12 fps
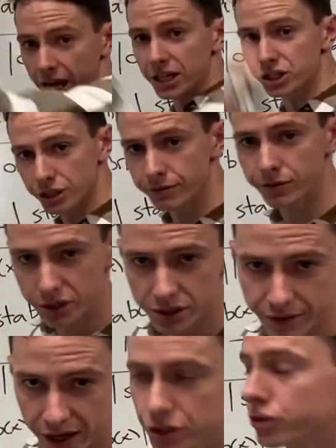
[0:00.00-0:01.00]
inverse
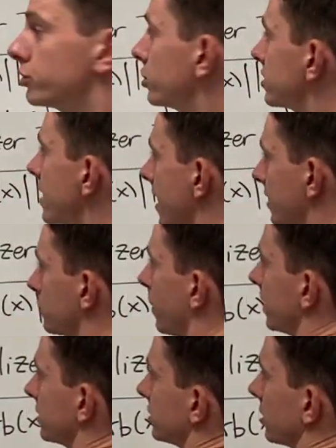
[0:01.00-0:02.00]
of x, or just x
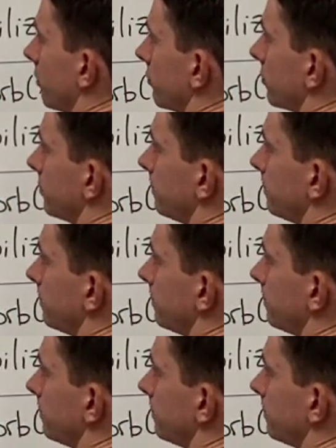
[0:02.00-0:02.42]
by itself.